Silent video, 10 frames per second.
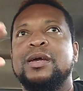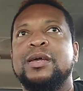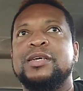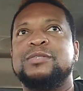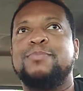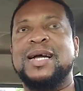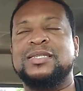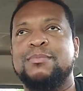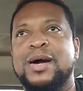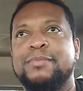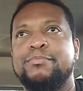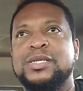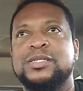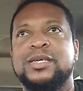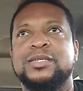It's Batman
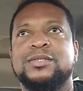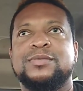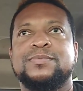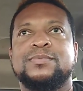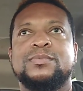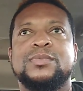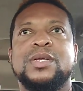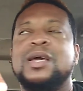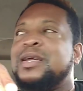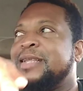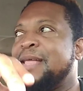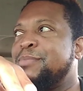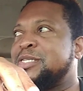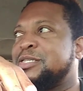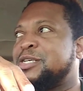business. Then
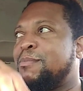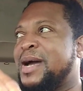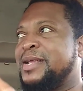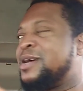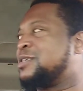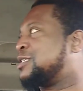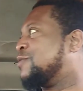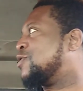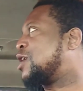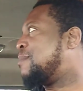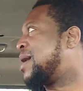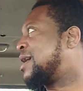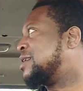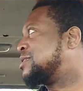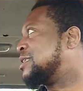Mrs. Somebody else even come back
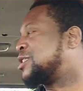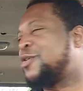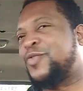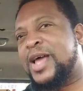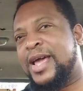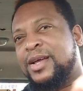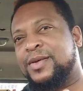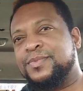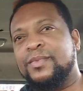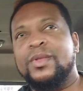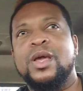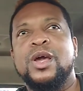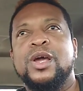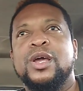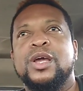and said stuff like,
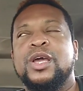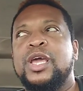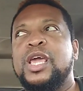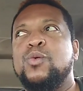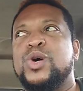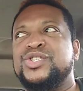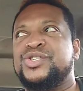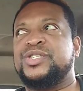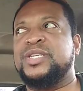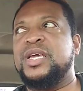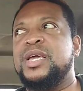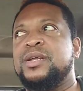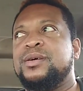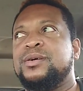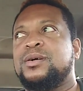he was
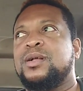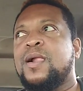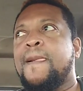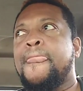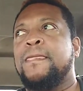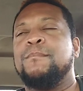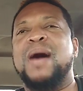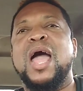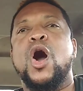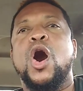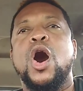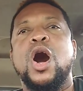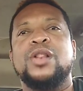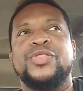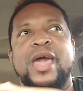seen by
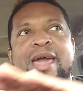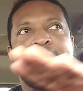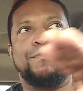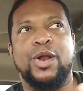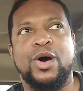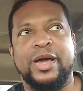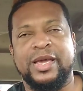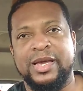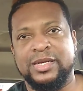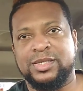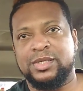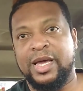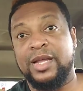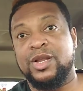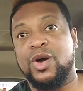all the employees
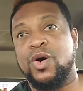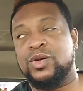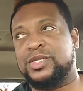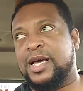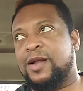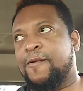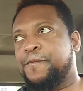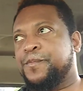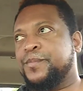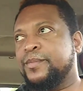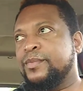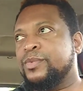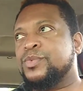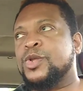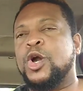in the hotel
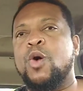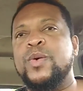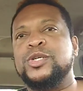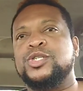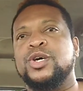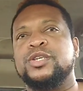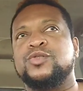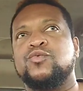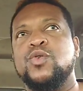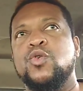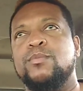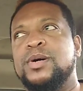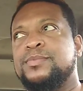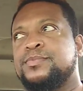going to his room